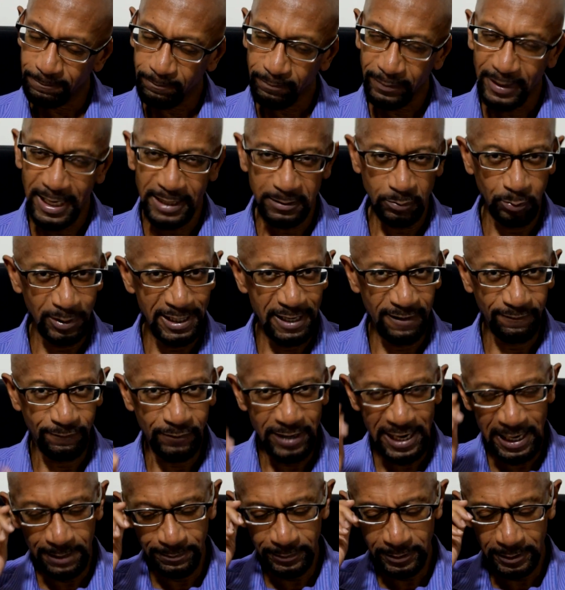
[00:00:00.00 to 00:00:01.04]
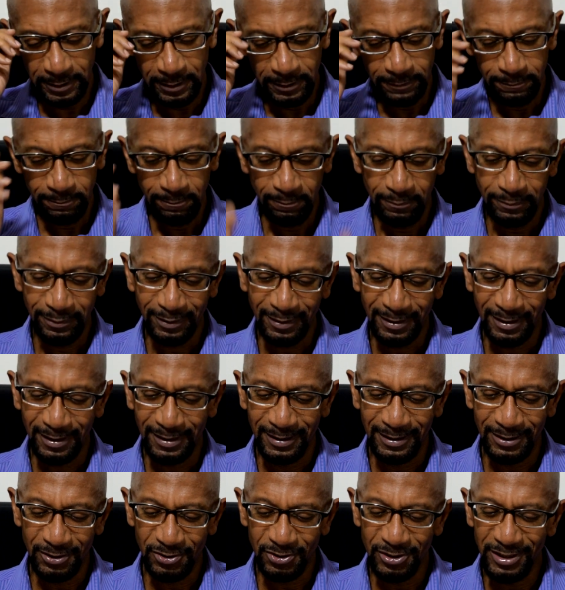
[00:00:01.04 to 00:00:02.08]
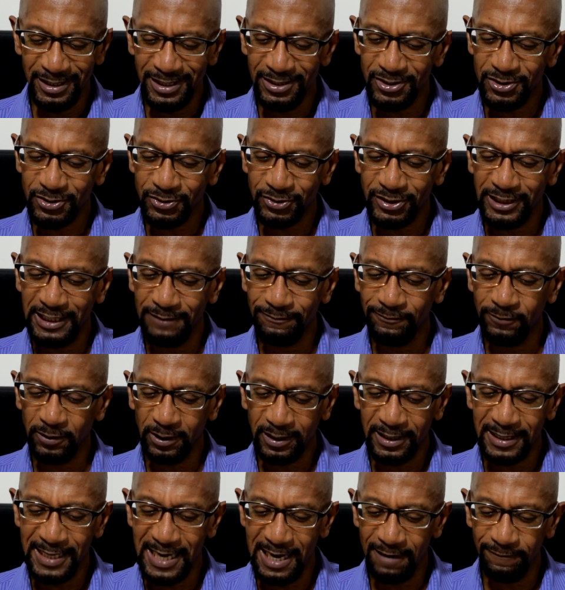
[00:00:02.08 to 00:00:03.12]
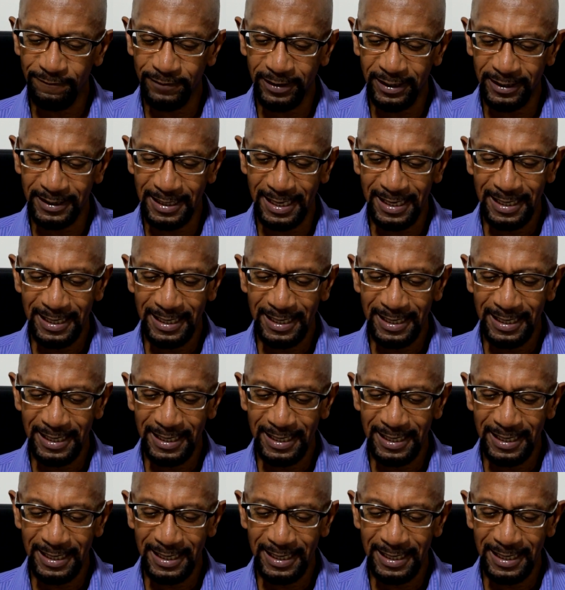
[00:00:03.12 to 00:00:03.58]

That's without frames. She didn't seem very confident.